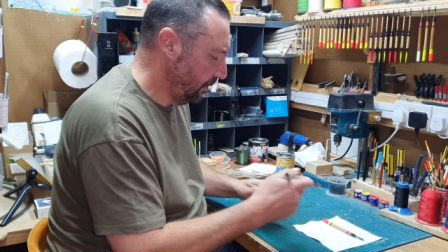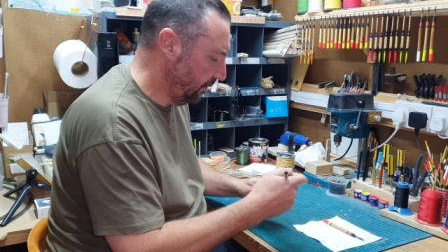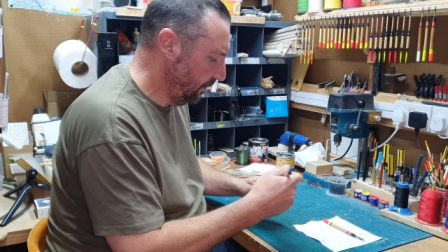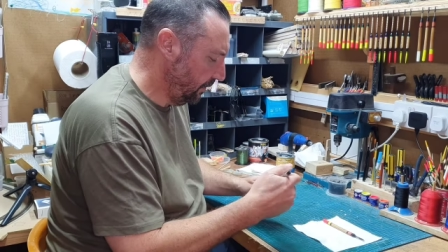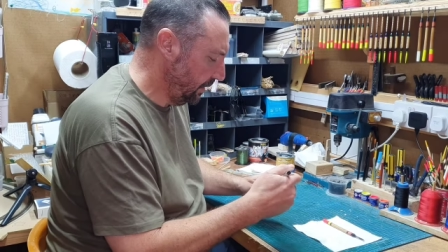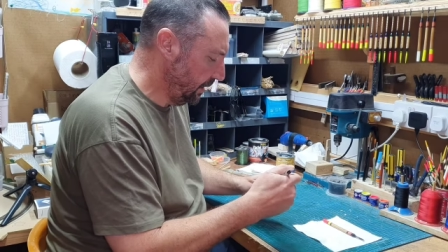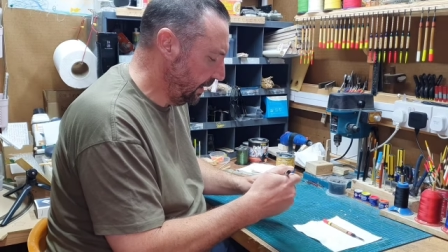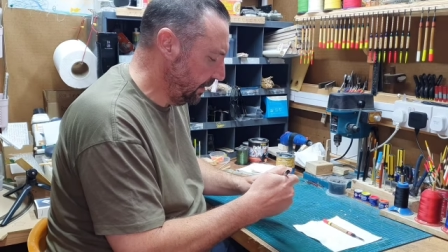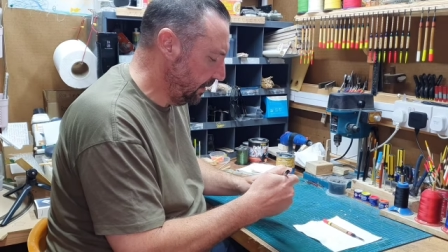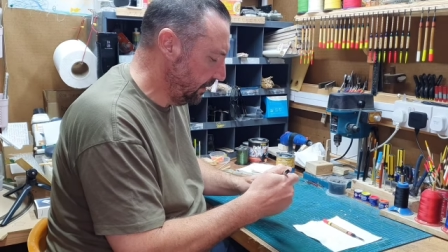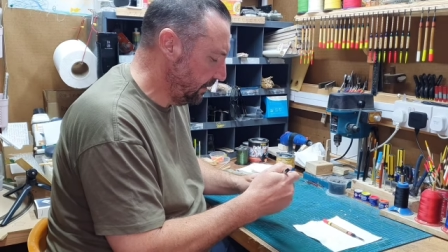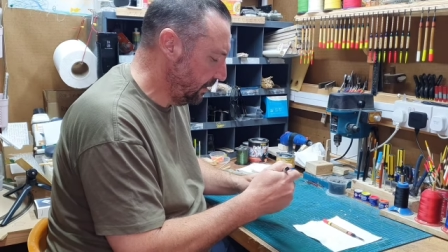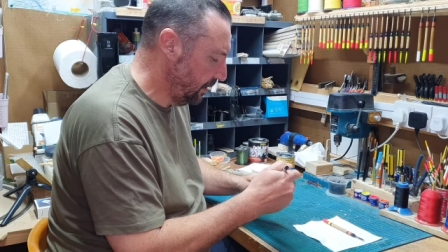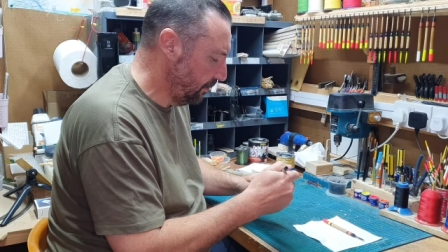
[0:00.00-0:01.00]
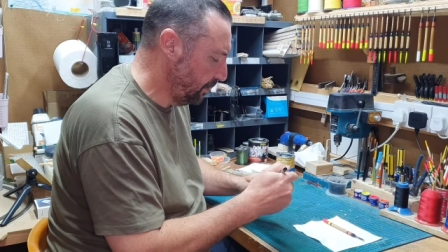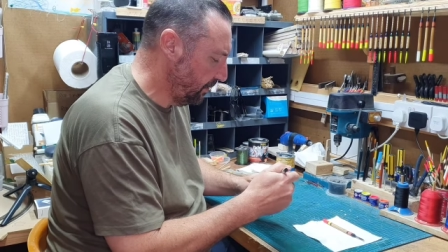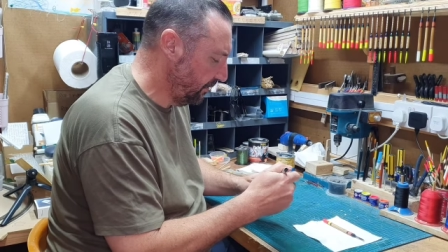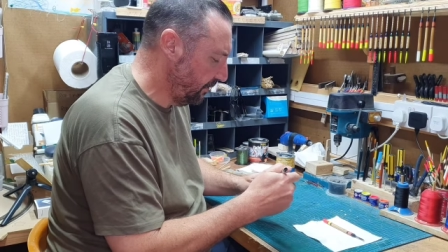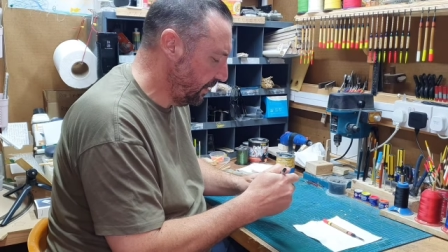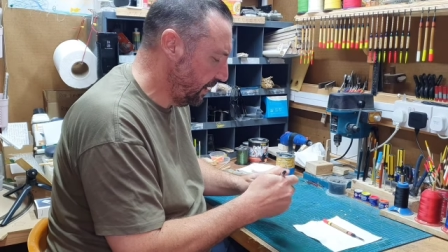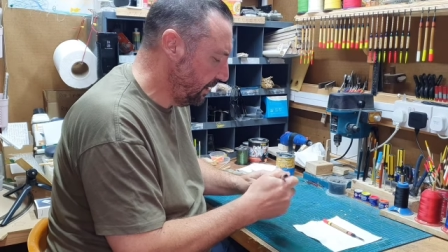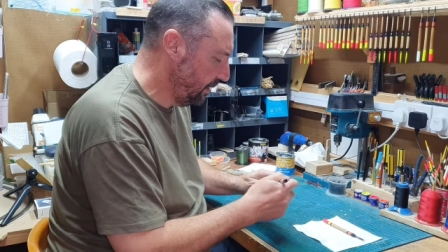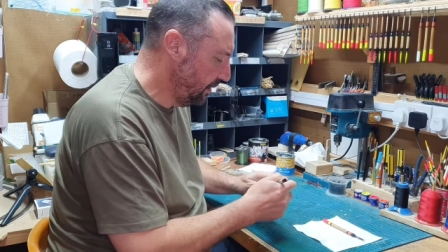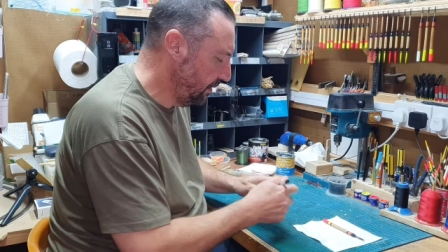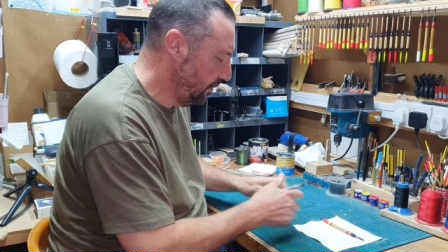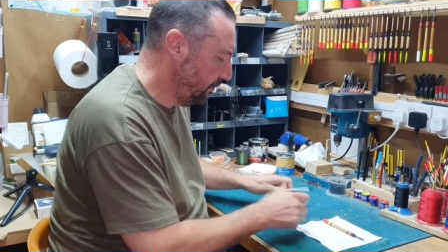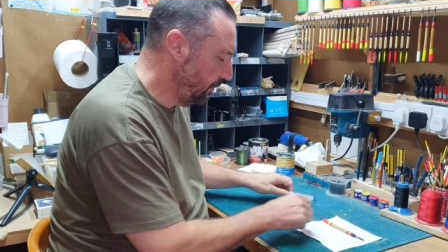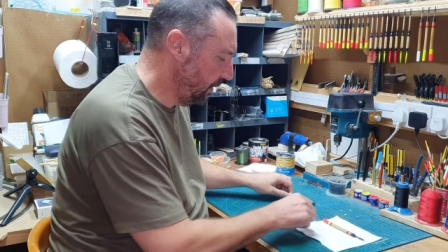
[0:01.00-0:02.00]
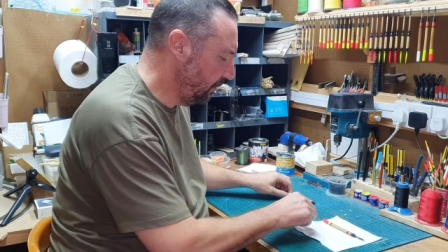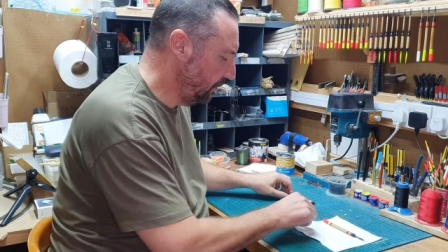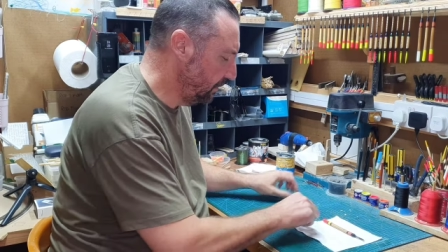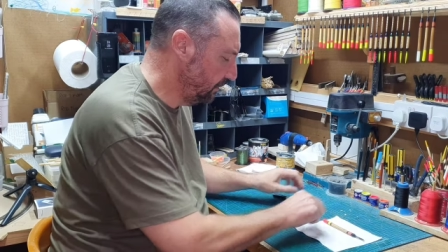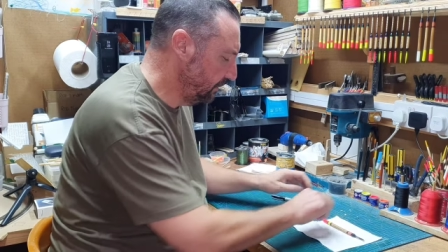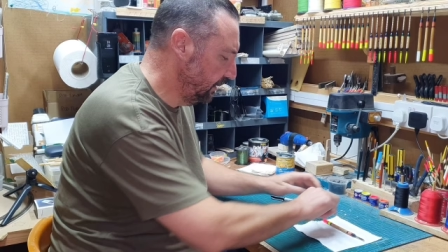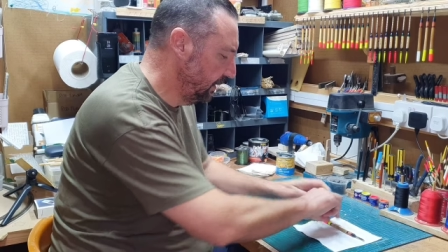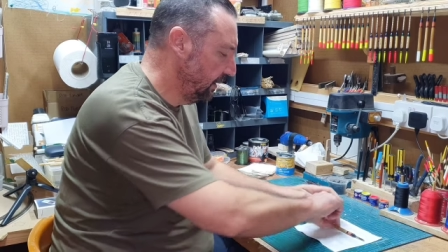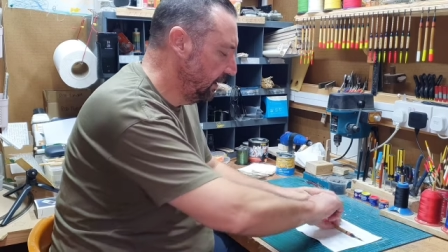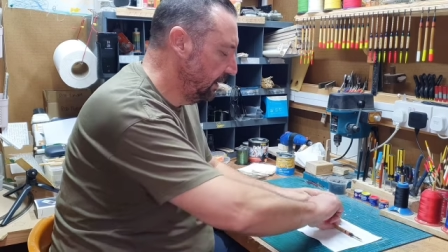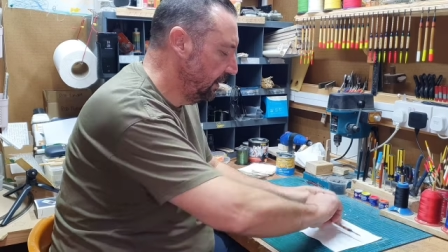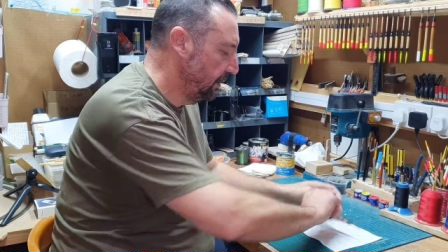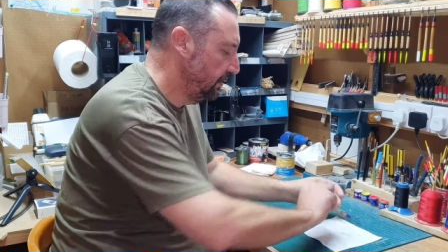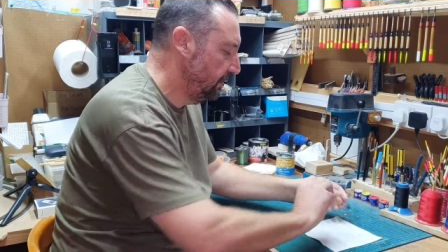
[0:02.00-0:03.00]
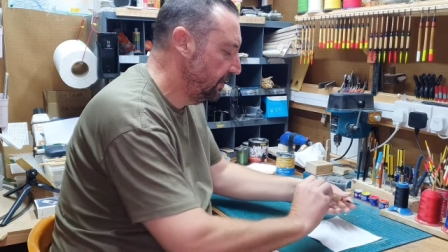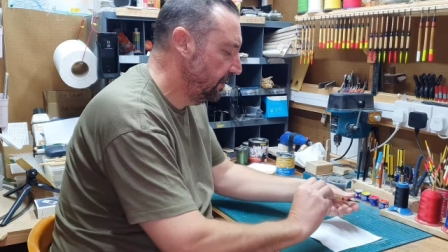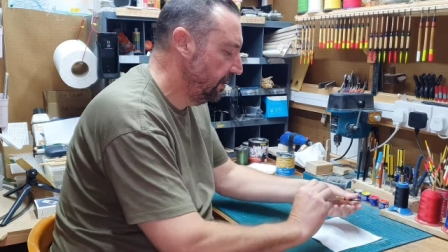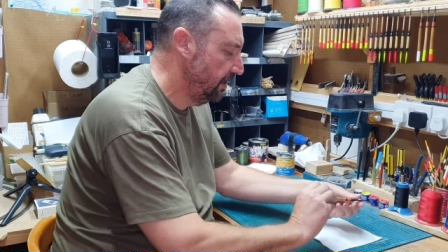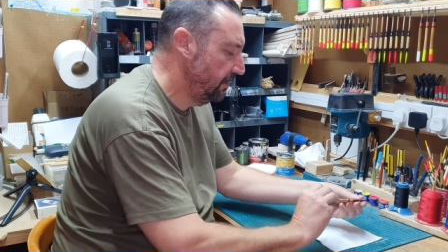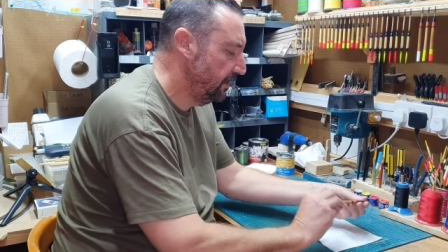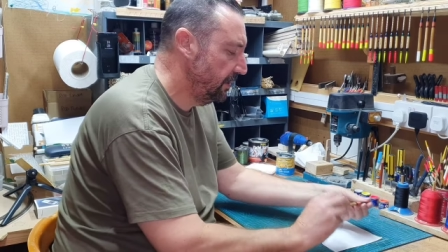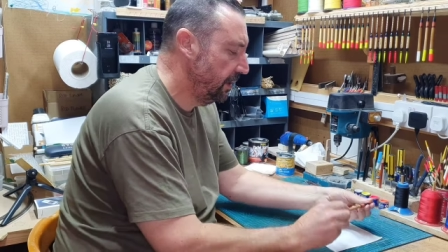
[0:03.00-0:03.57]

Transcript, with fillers: Not very neat this time, I'm afraid. Should do.